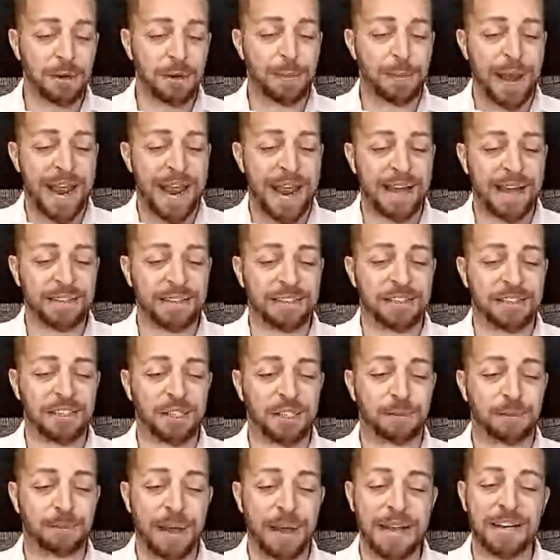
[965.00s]
Japan
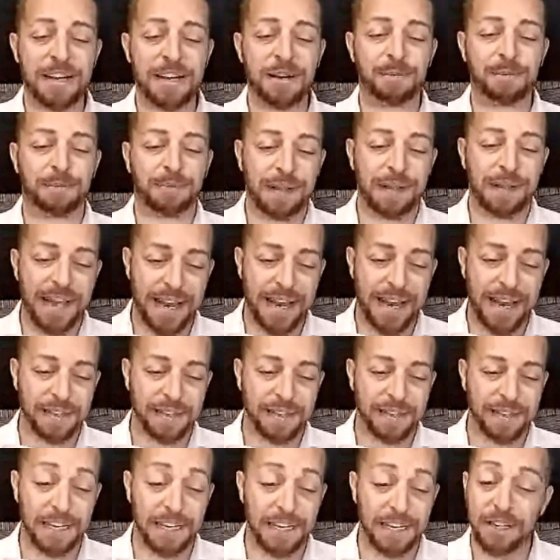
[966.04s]
suspended
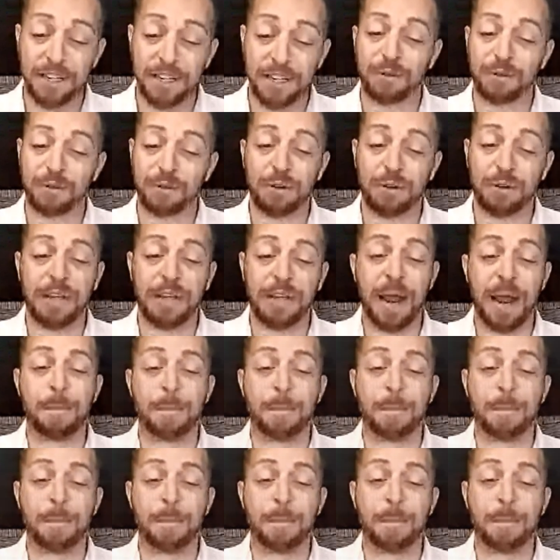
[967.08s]
plans to introduce